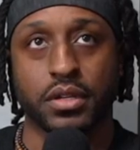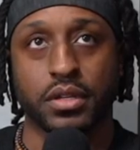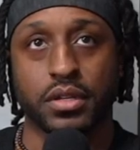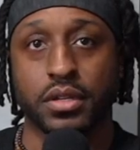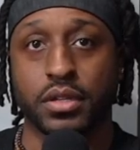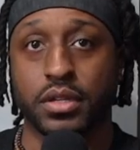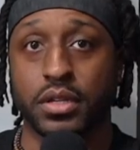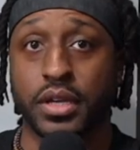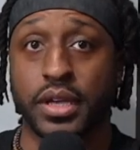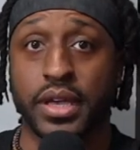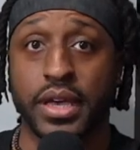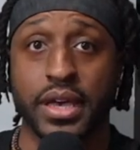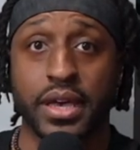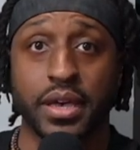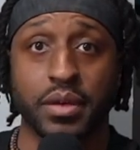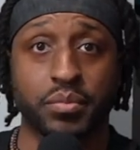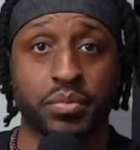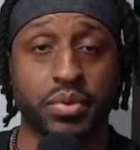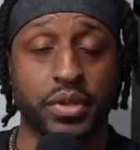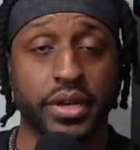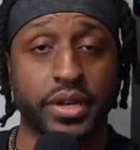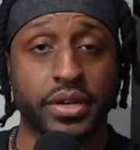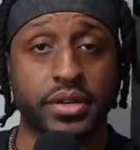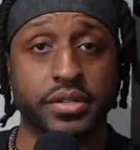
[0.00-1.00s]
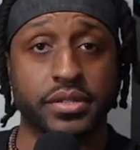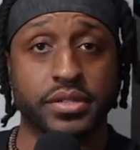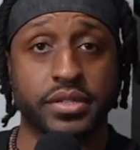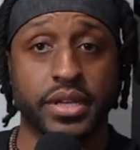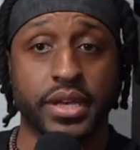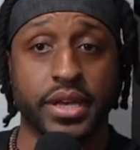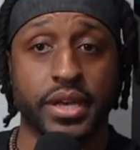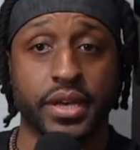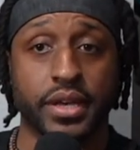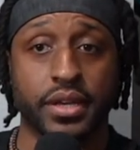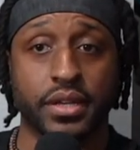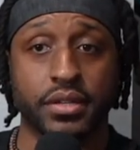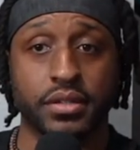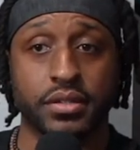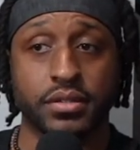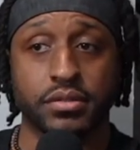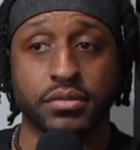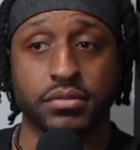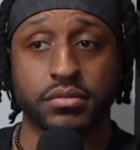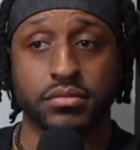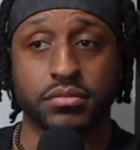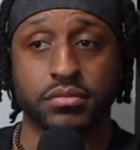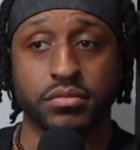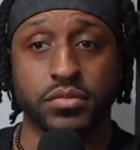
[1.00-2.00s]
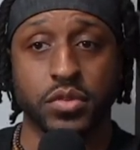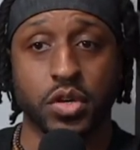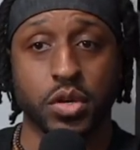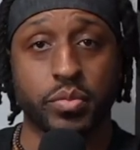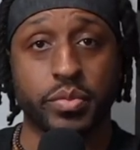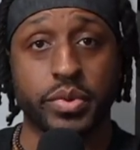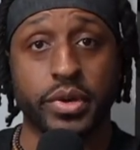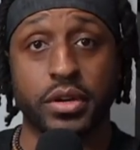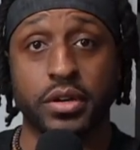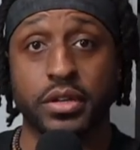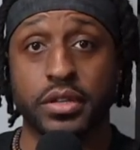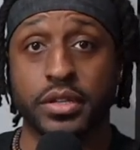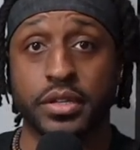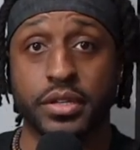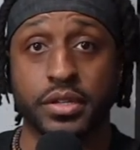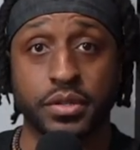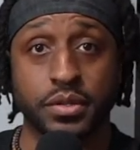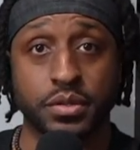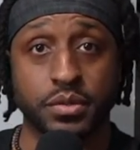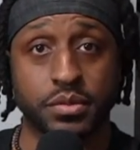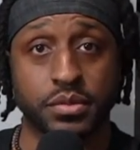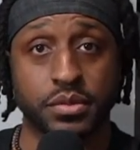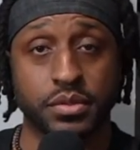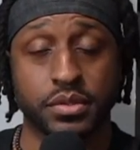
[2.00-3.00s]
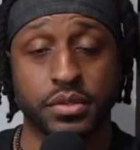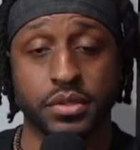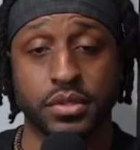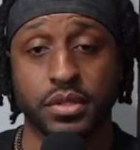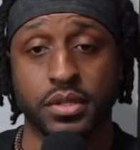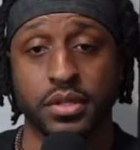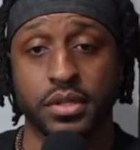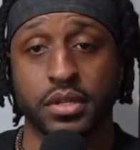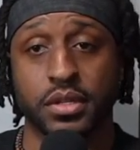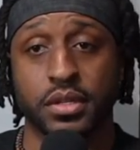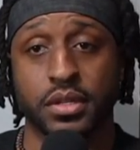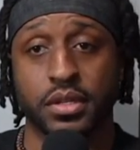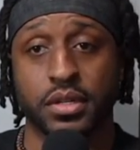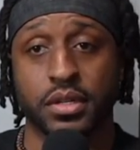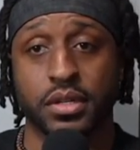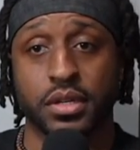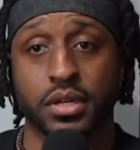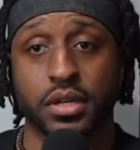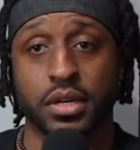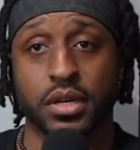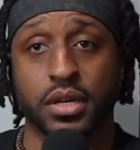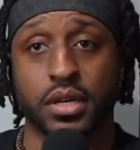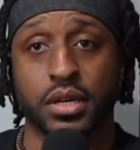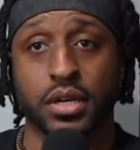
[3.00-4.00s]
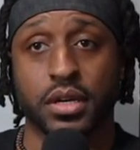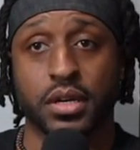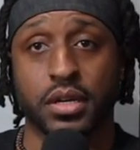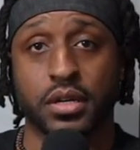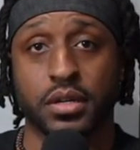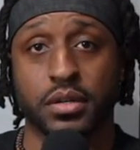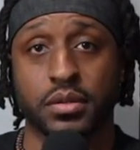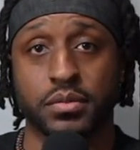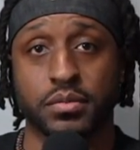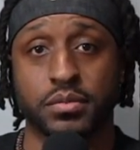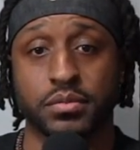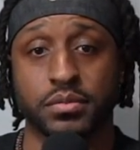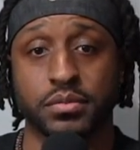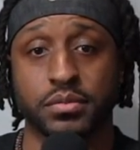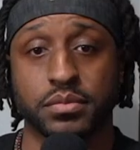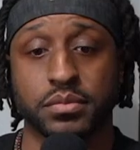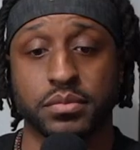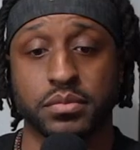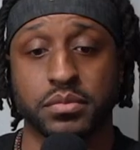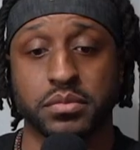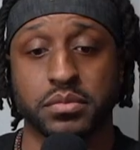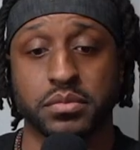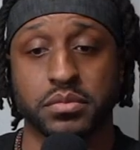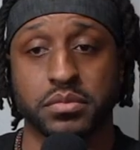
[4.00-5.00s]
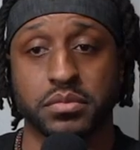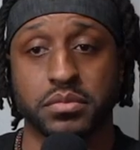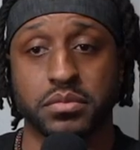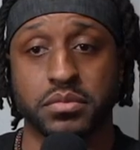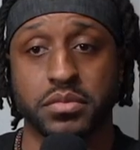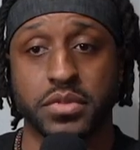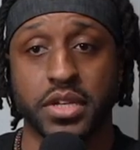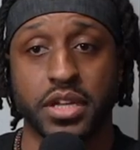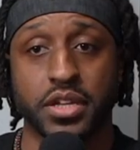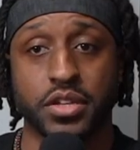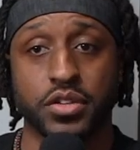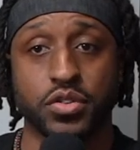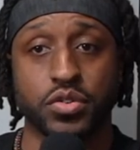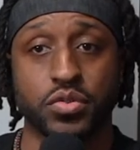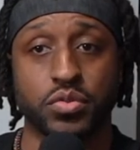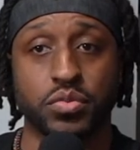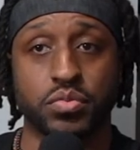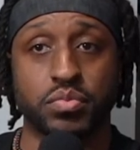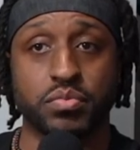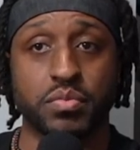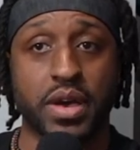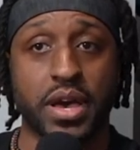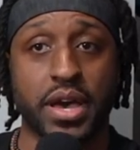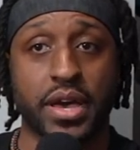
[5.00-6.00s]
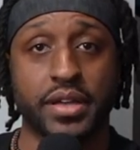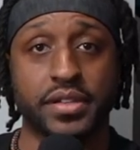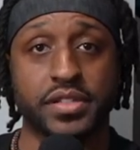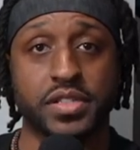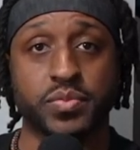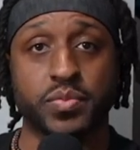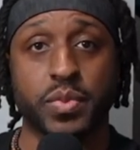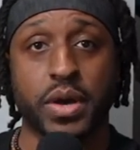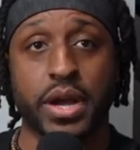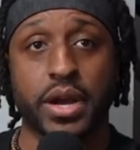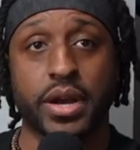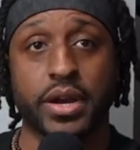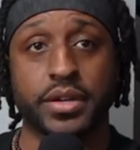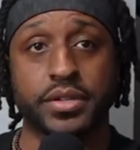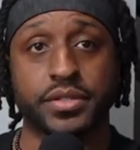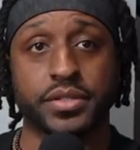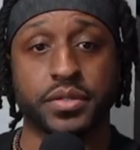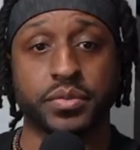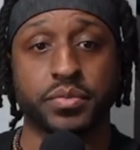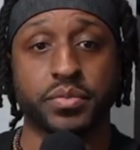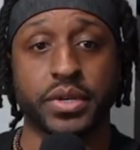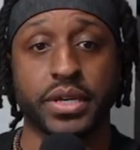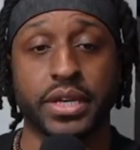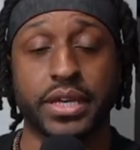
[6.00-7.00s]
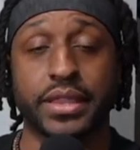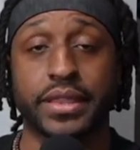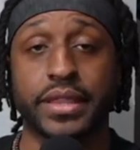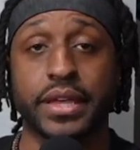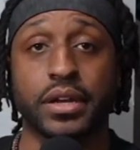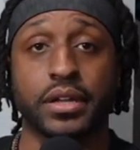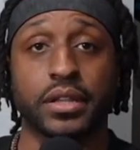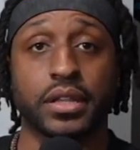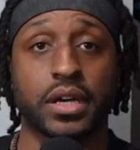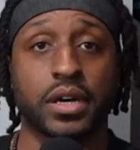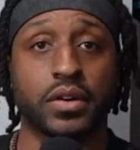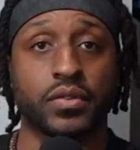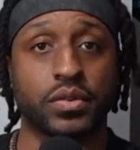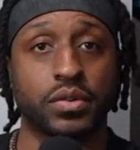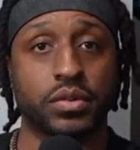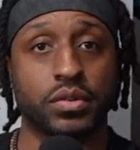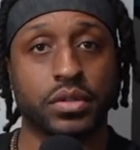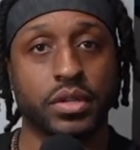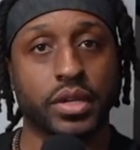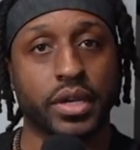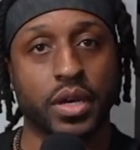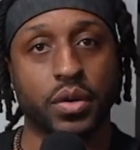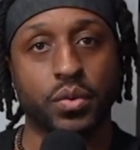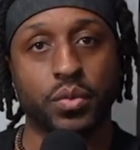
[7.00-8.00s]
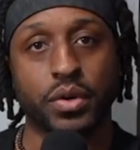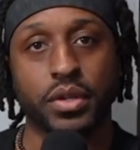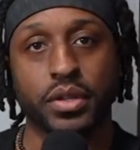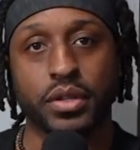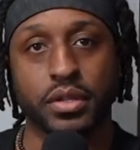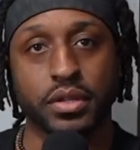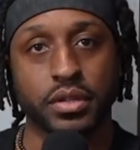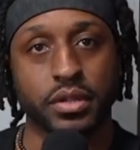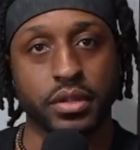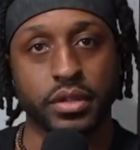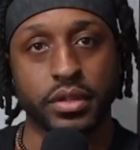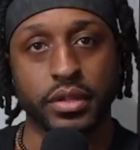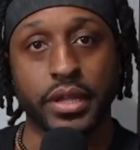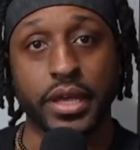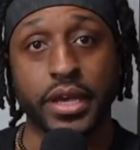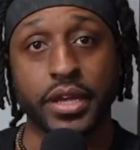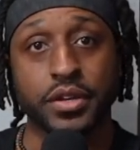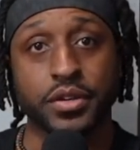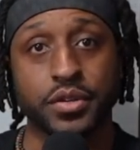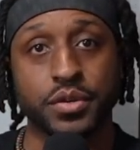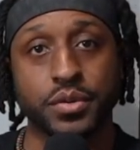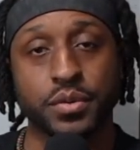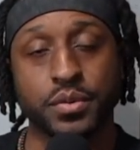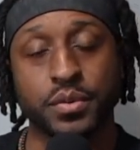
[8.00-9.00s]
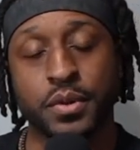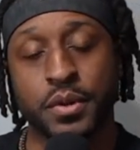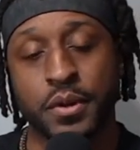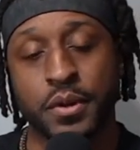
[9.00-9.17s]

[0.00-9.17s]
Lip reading: Look at players that are better than you, that you might inspire to be at their level. Look at what they do.